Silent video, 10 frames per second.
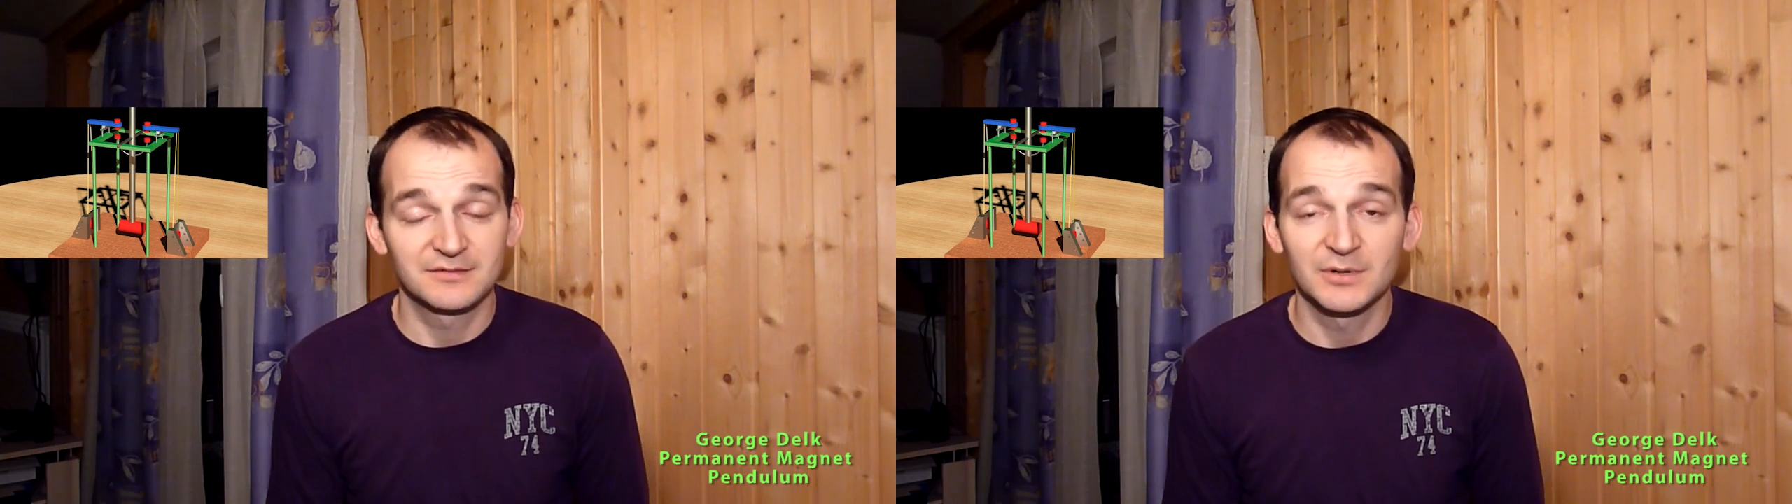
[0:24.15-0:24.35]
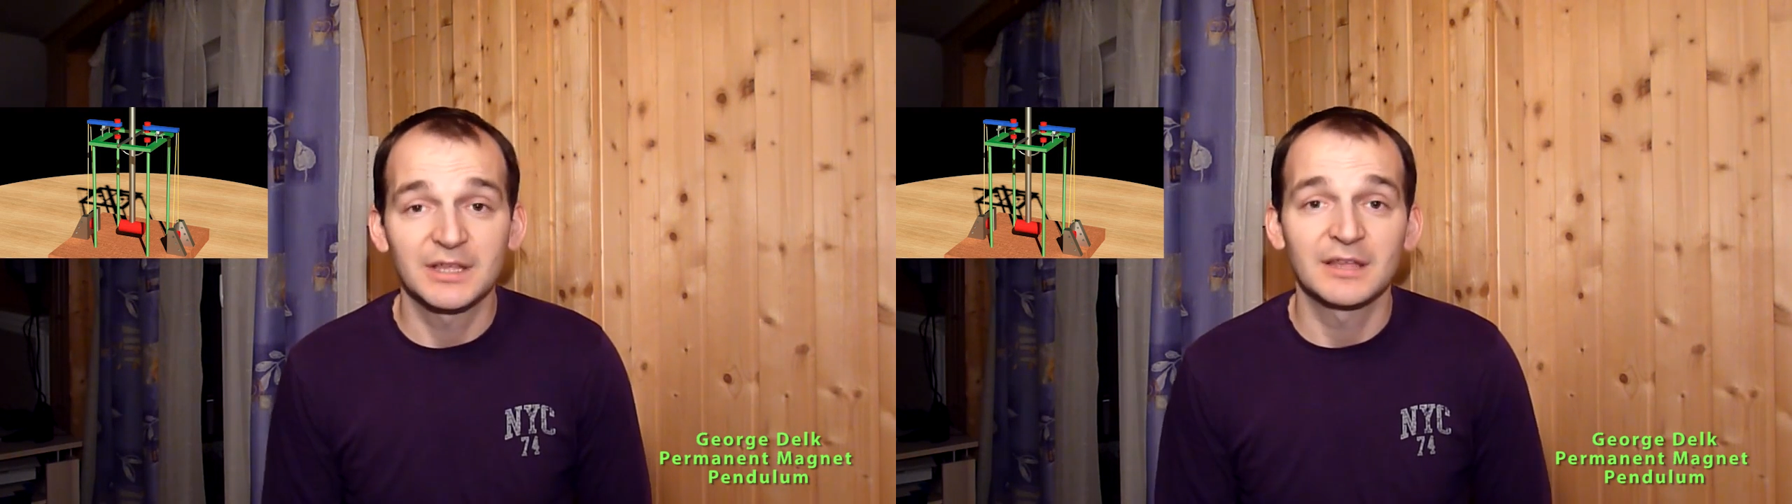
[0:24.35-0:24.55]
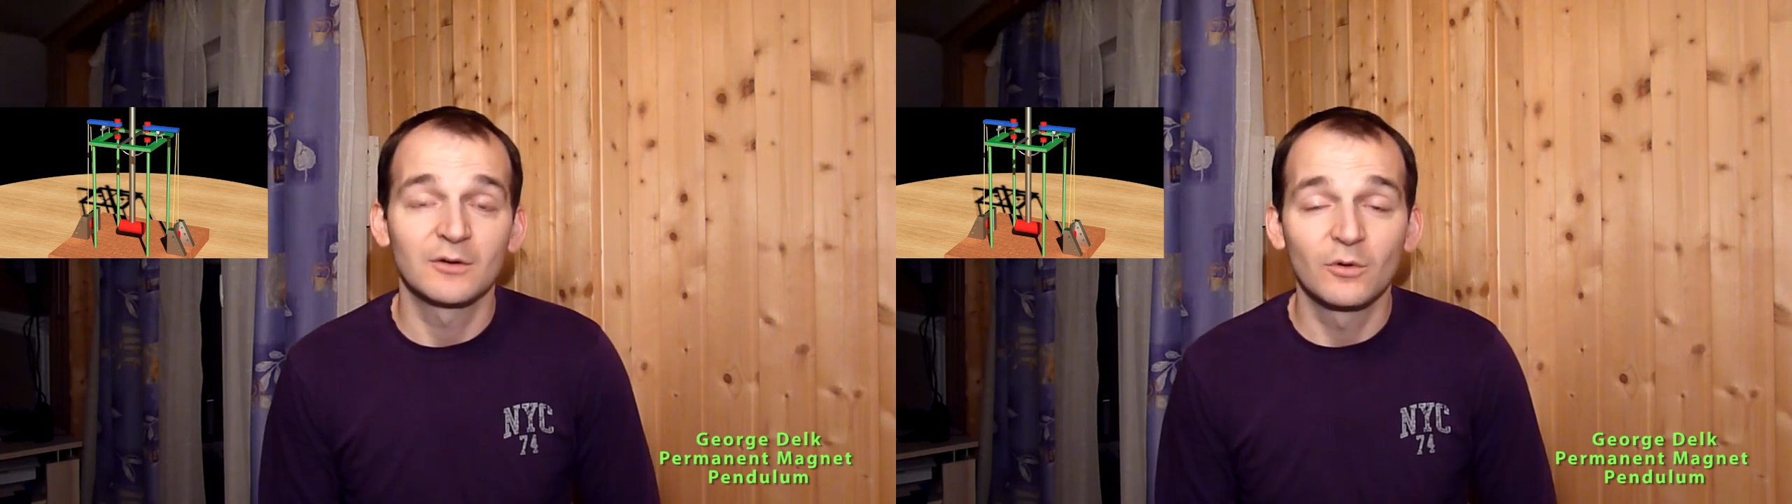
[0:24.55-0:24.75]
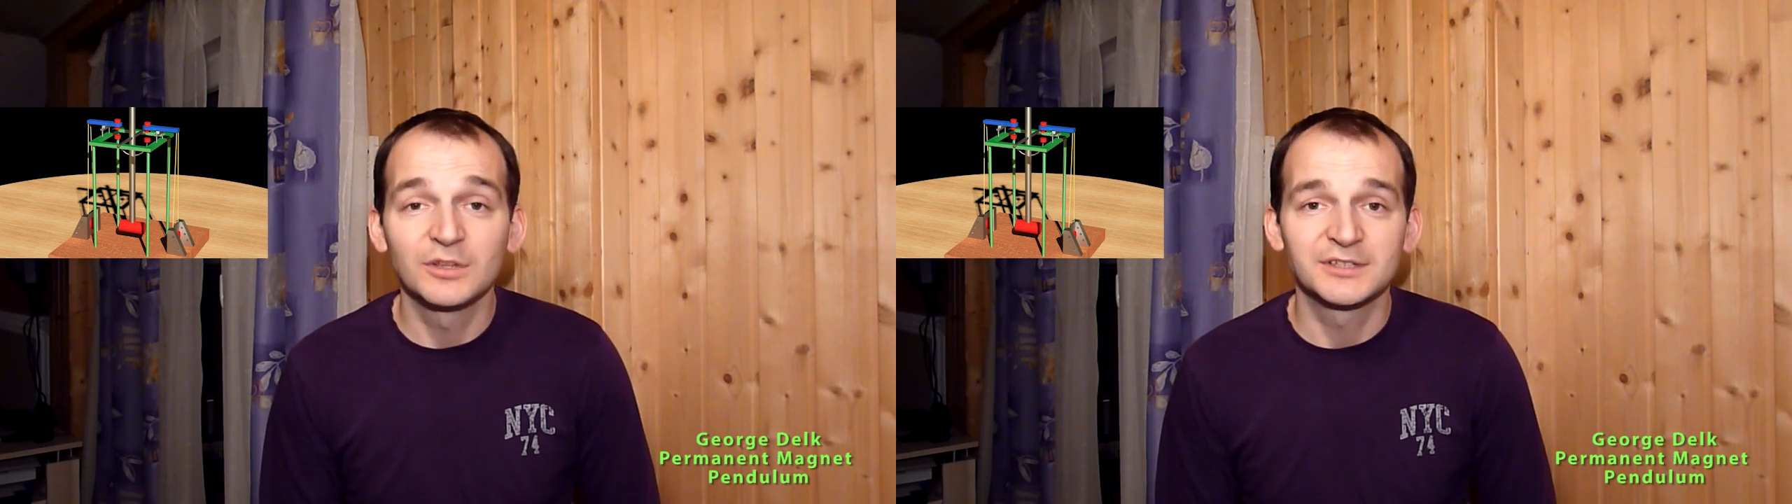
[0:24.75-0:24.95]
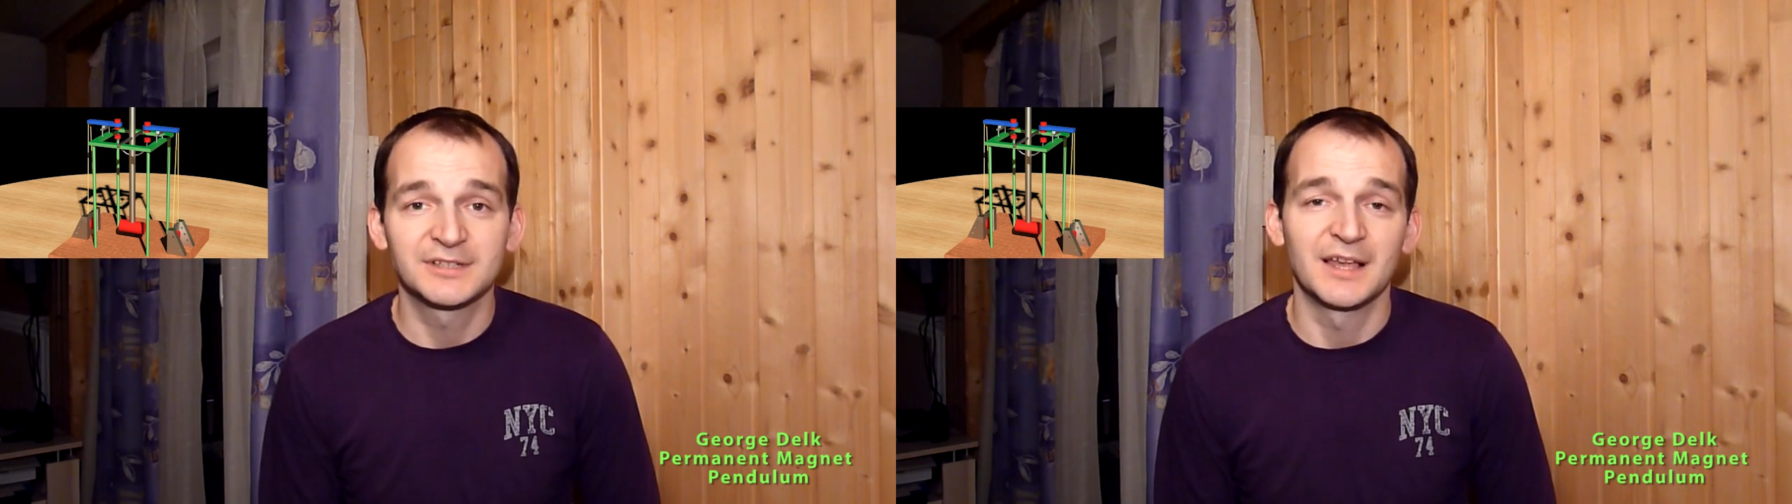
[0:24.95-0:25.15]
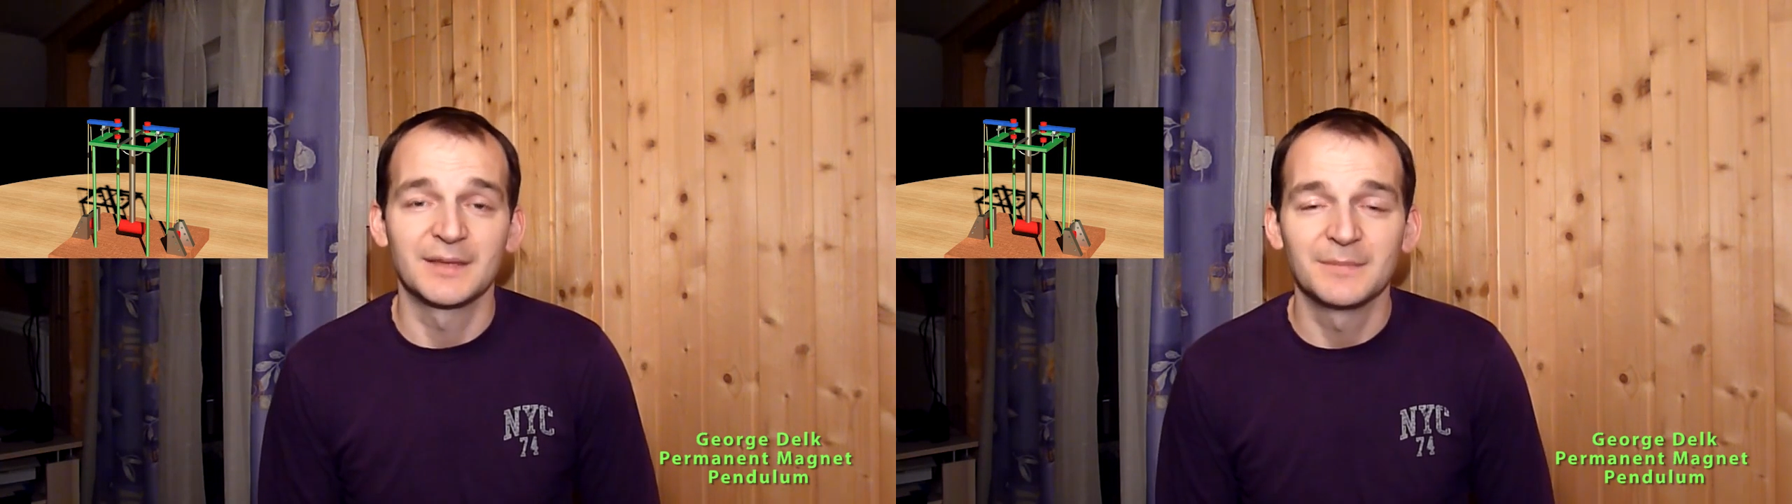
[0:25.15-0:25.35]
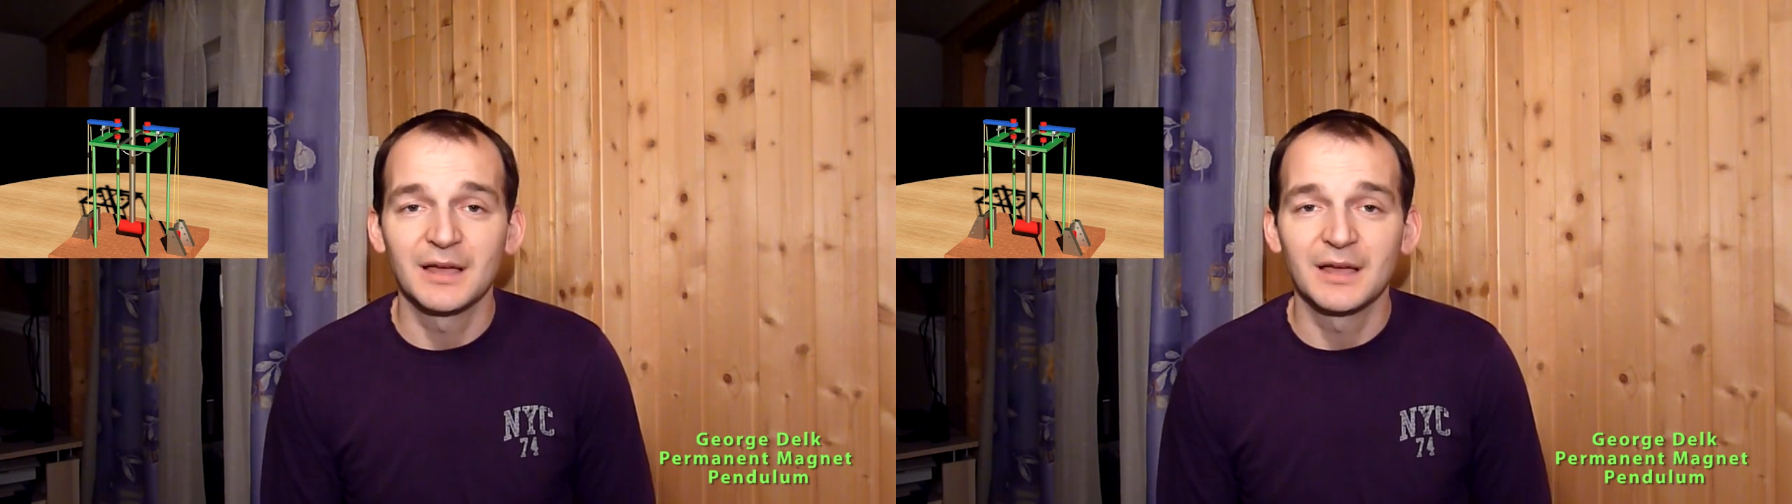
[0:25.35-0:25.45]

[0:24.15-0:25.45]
working all the time,